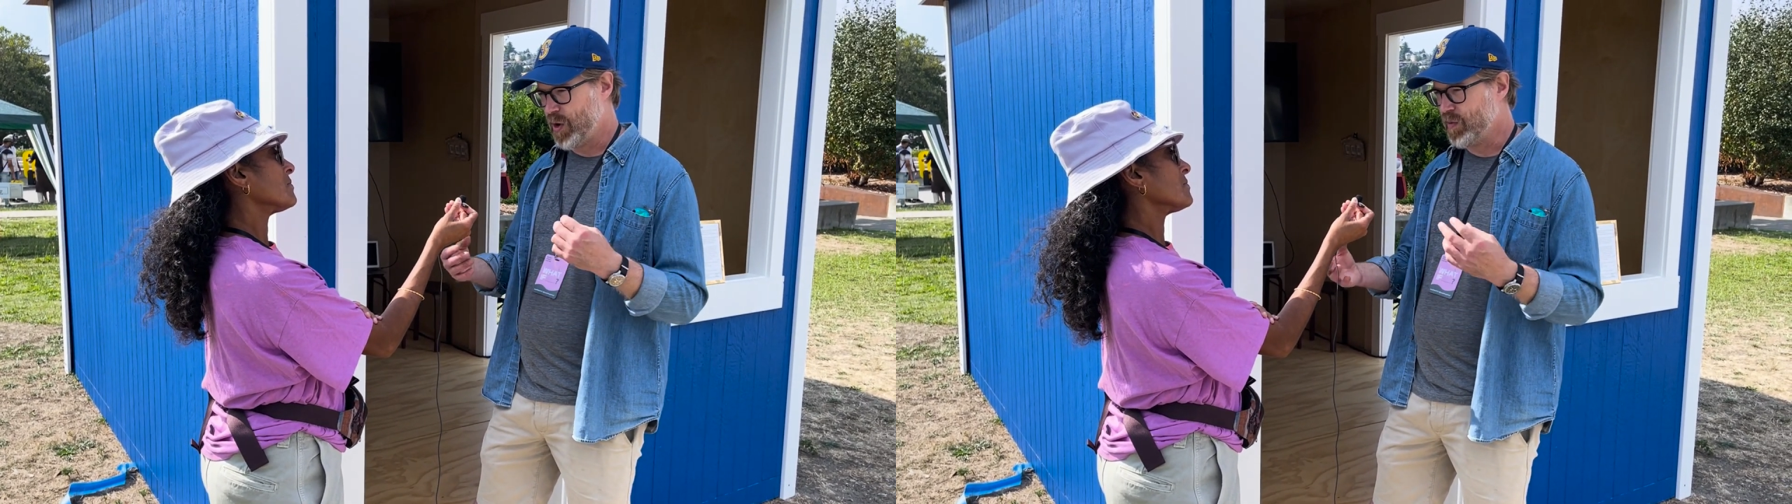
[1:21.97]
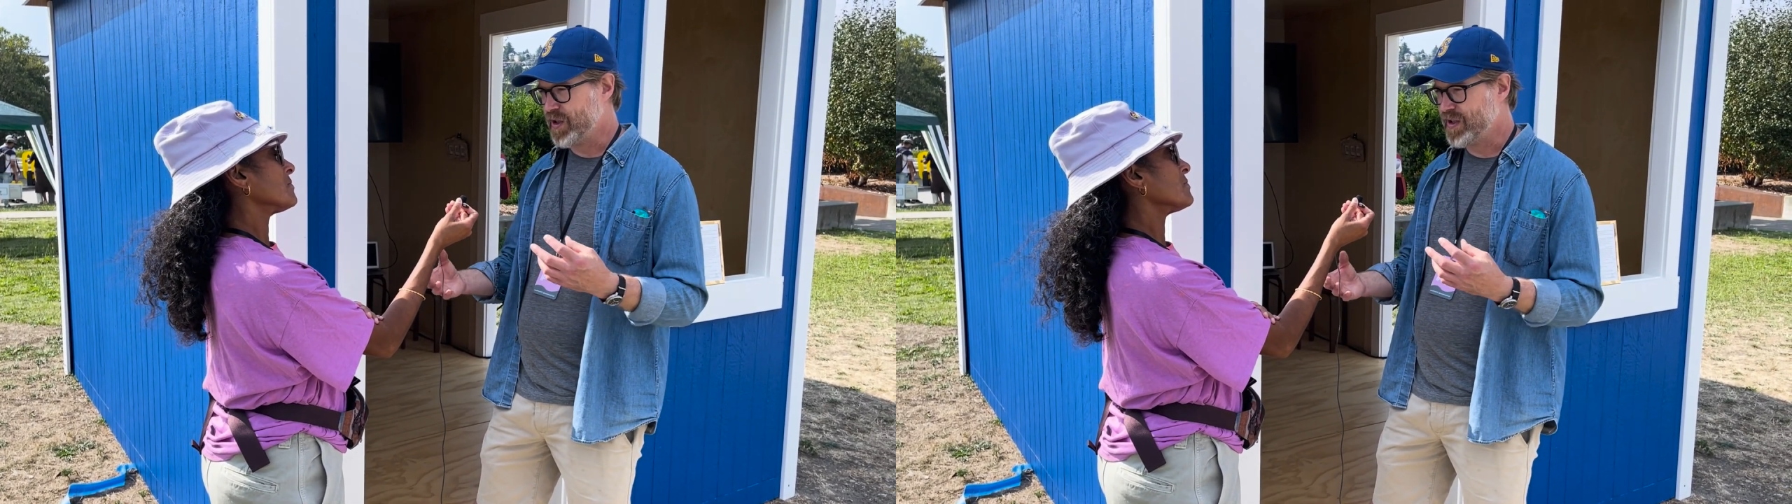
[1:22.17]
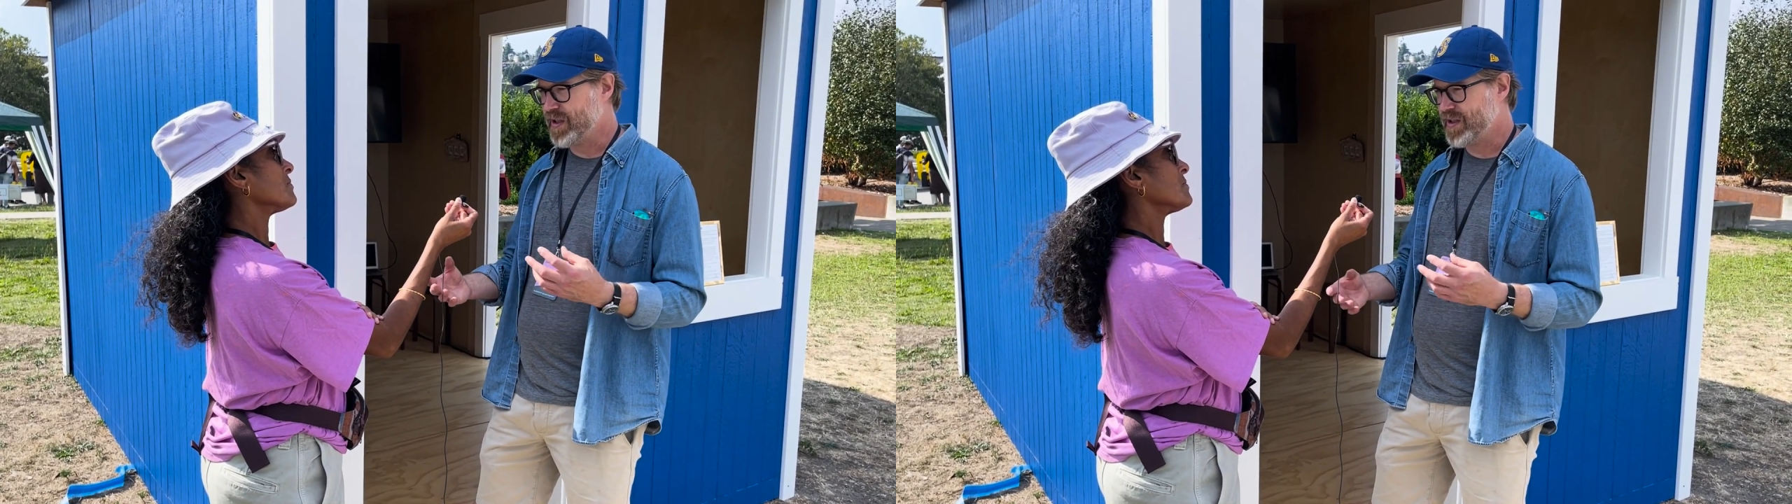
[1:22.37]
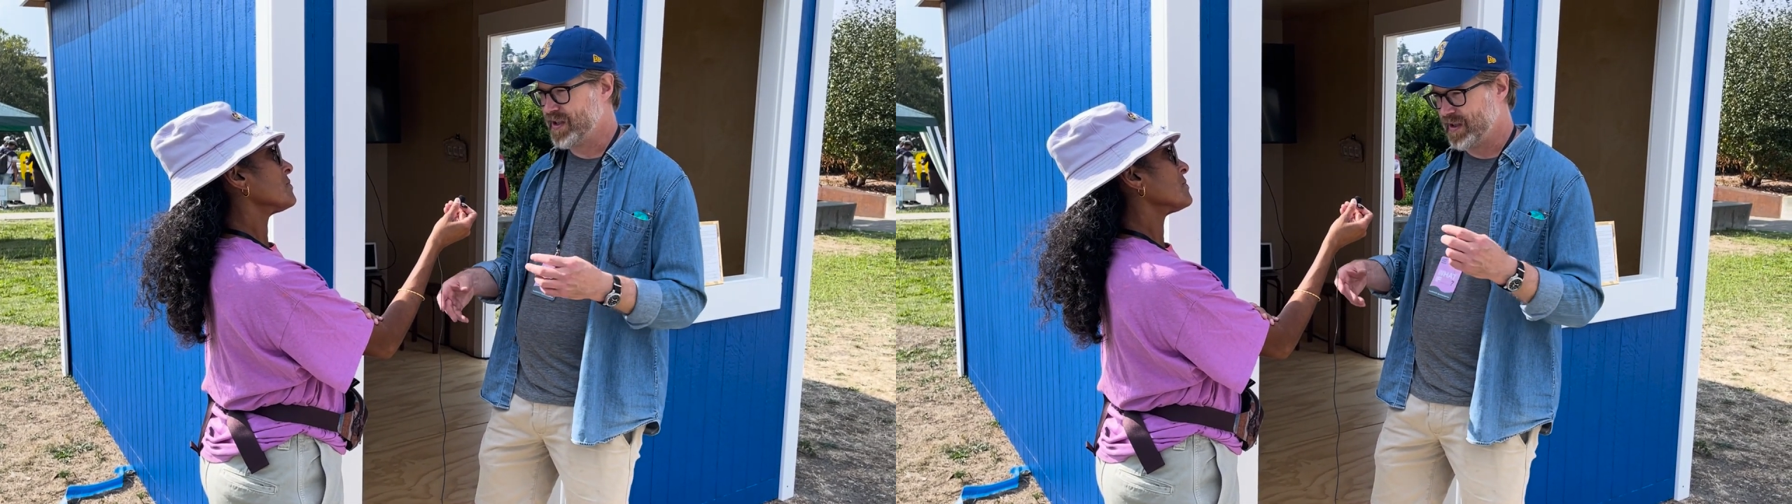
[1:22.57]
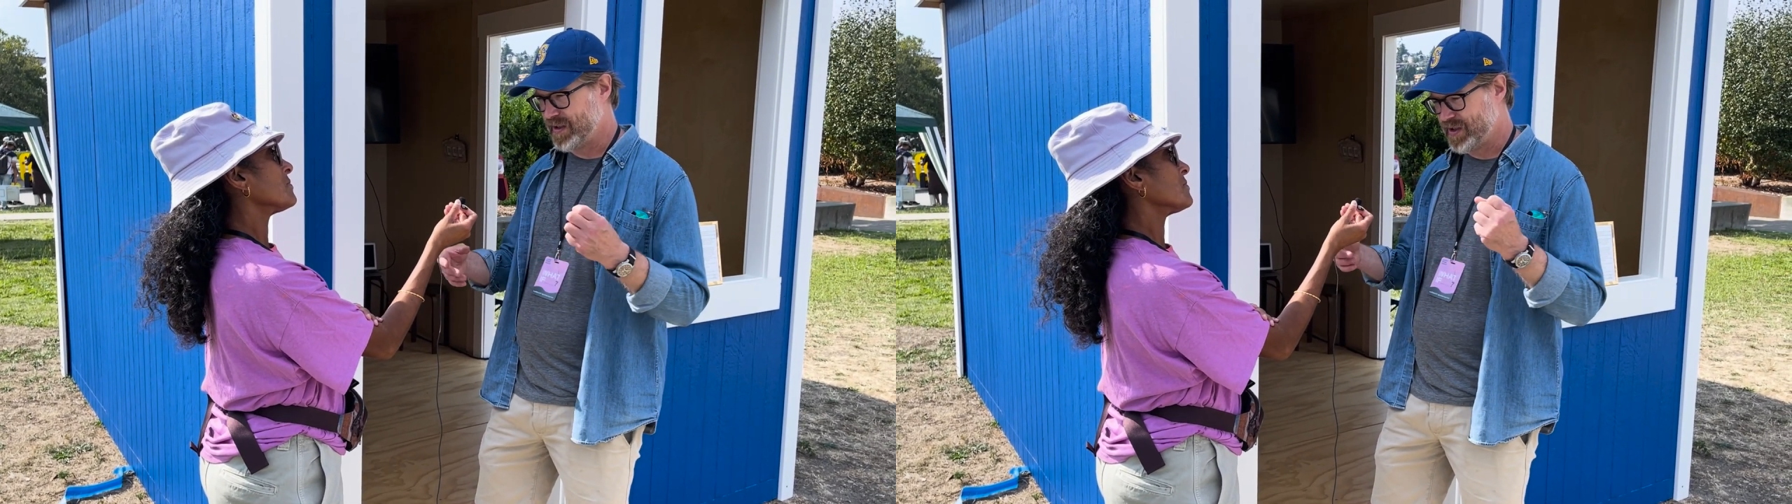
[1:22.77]
homelessness
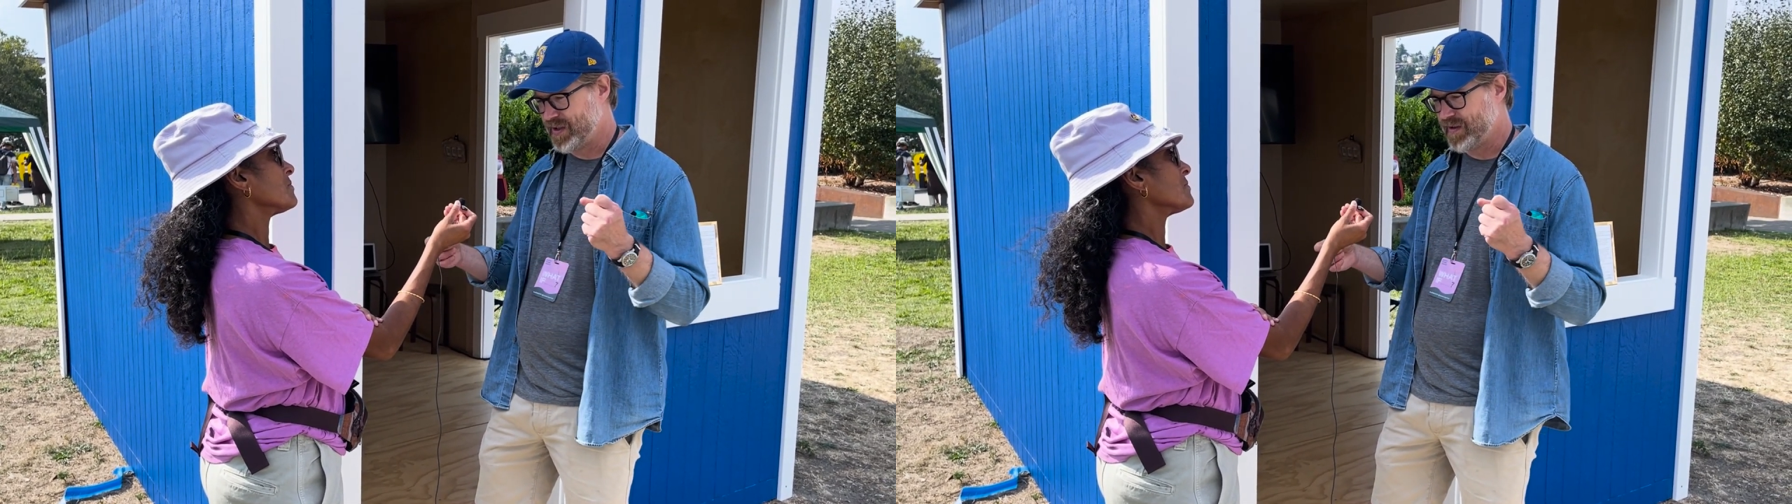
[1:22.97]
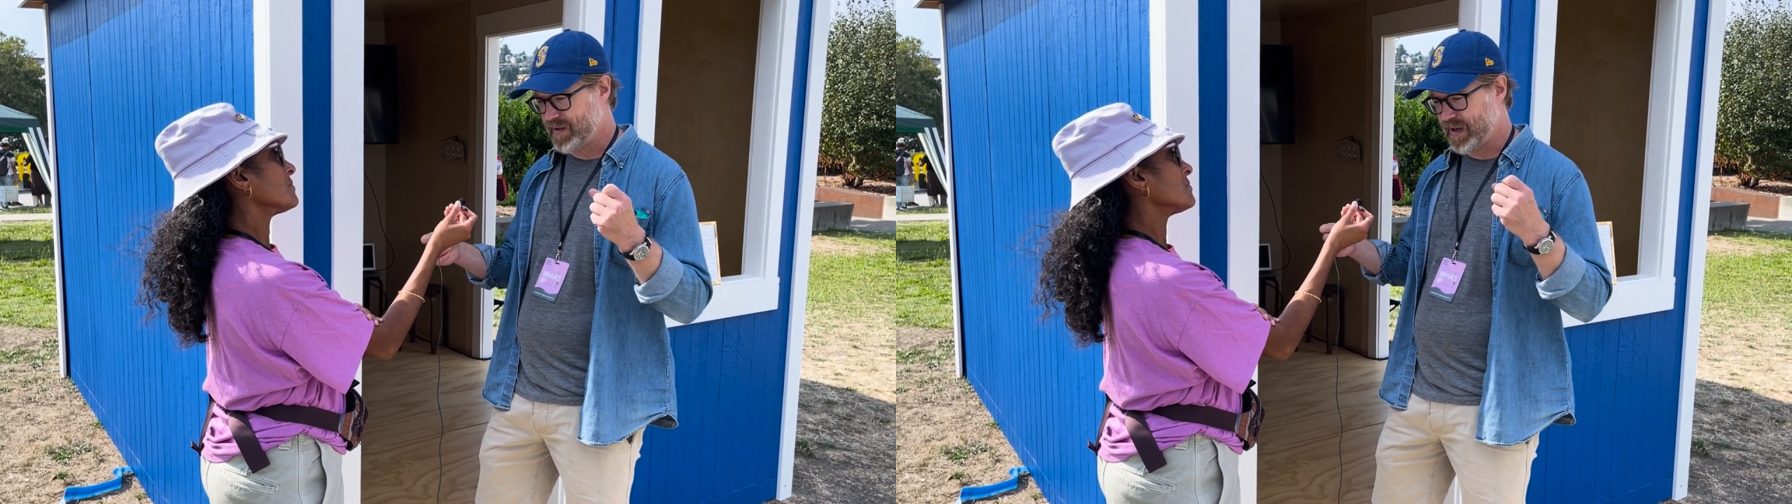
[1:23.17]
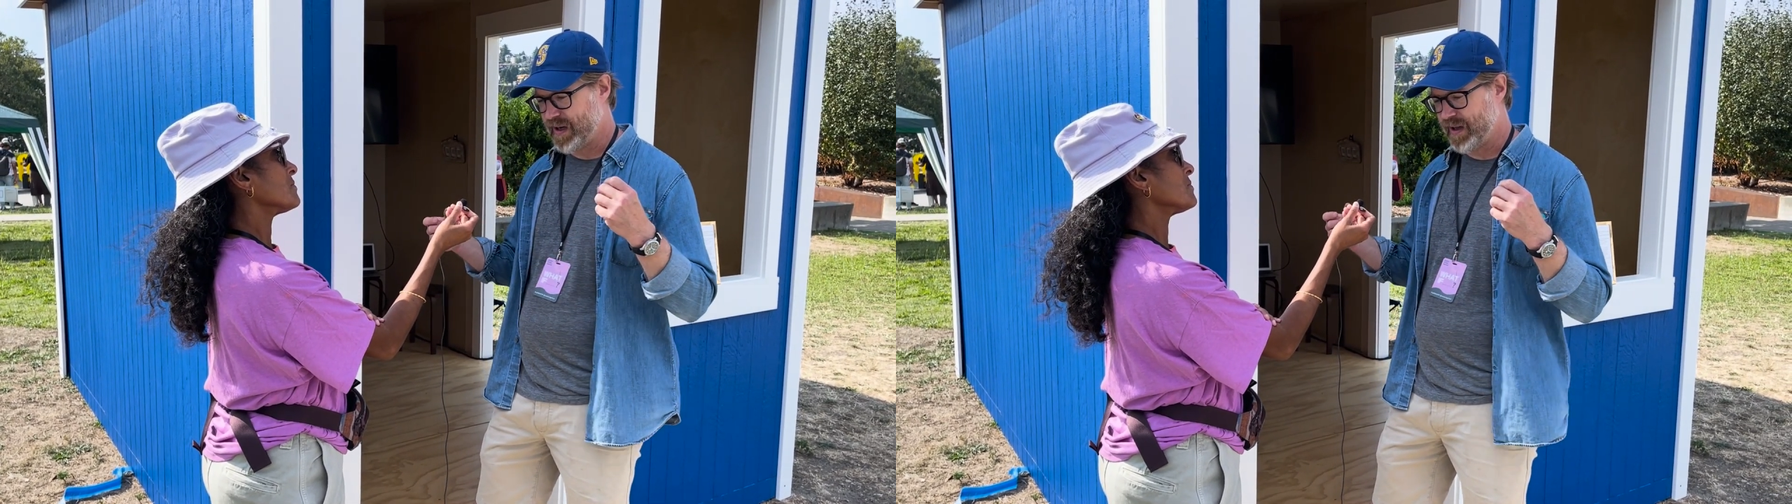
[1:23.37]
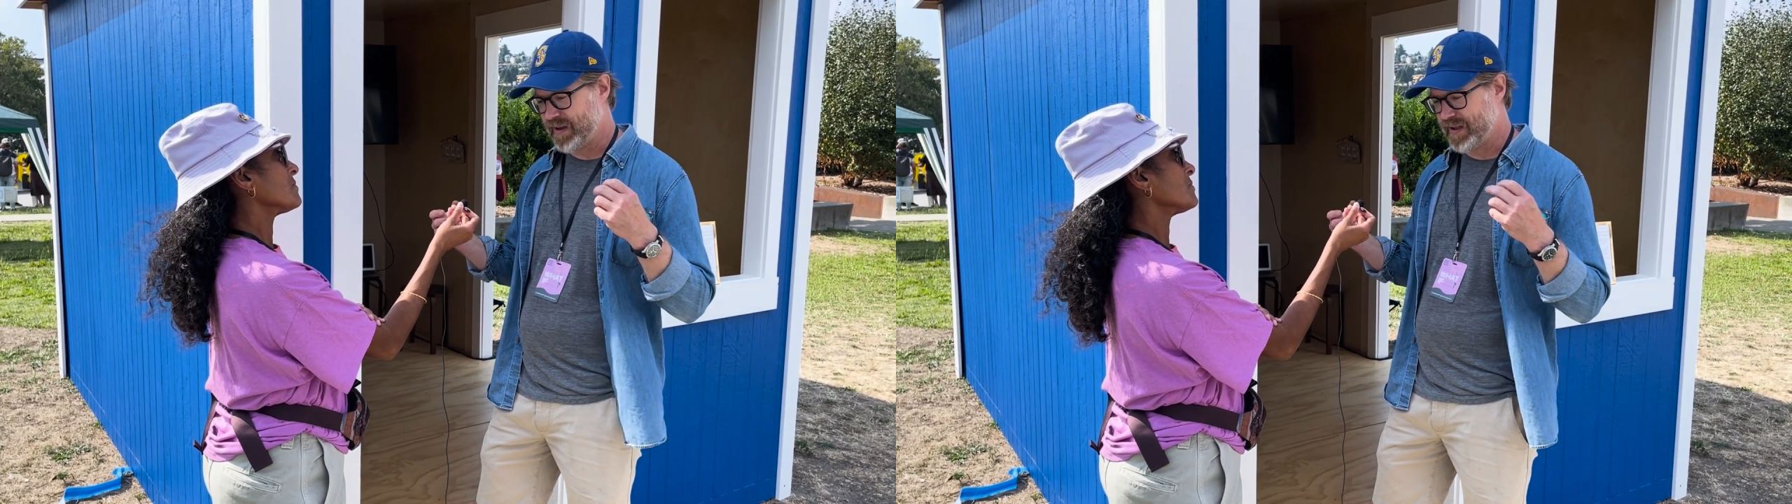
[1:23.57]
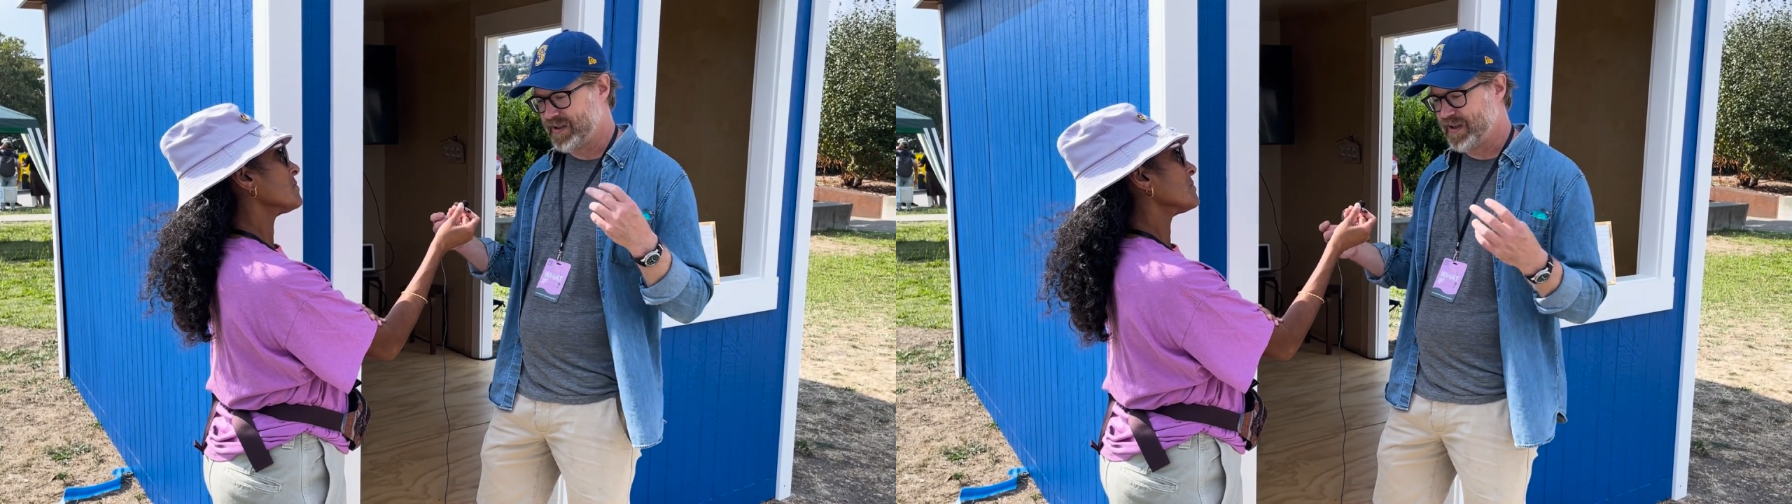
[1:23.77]
and let's uh, let's